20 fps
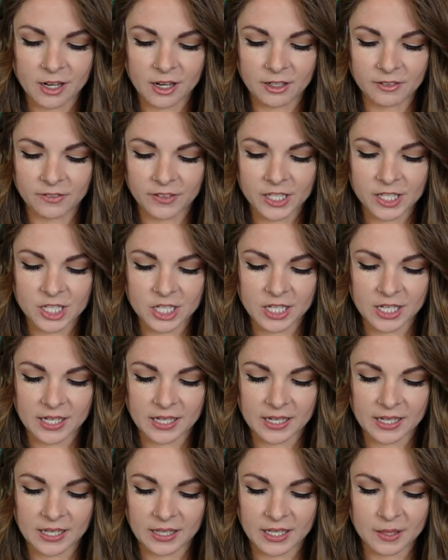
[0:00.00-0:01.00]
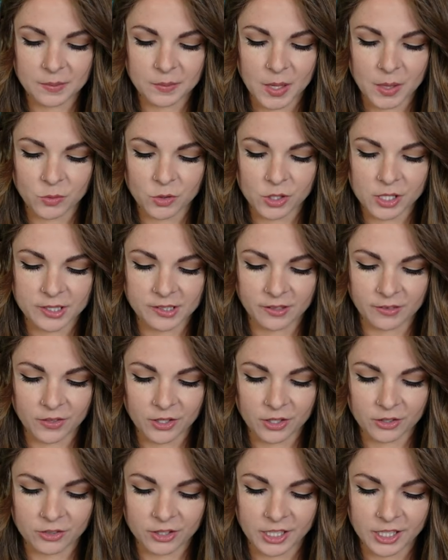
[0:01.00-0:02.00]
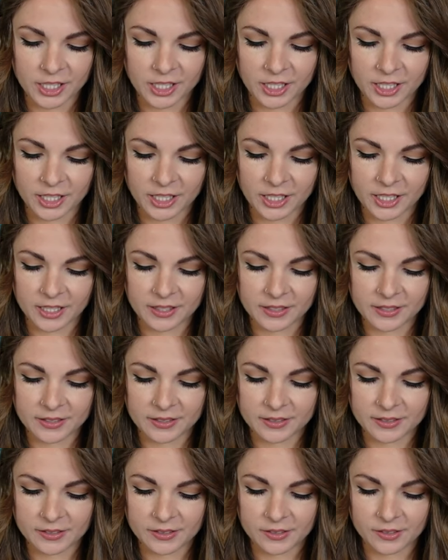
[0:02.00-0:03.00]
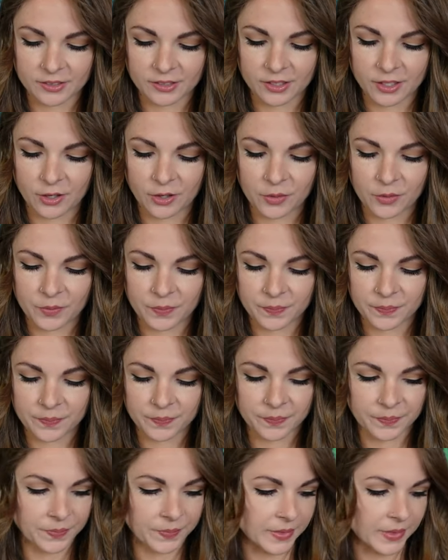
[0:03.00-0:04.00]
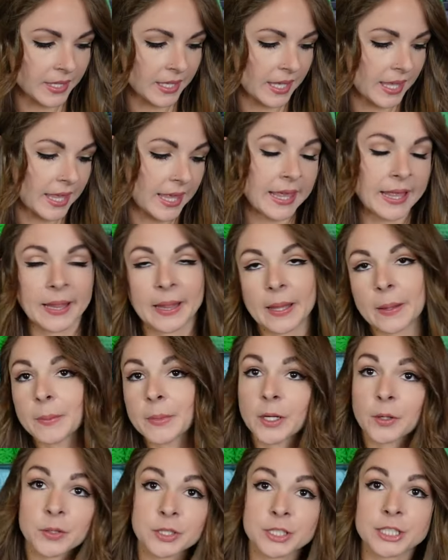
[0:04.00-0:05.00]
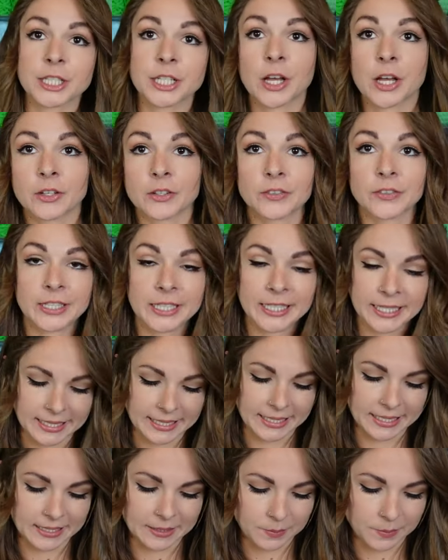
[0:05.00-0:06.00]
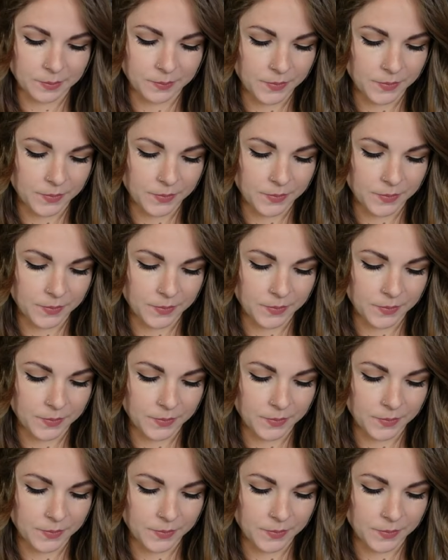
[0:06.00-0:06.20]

nonfiction. I like memoirs if they're really good. So let me know what y'all are reading in the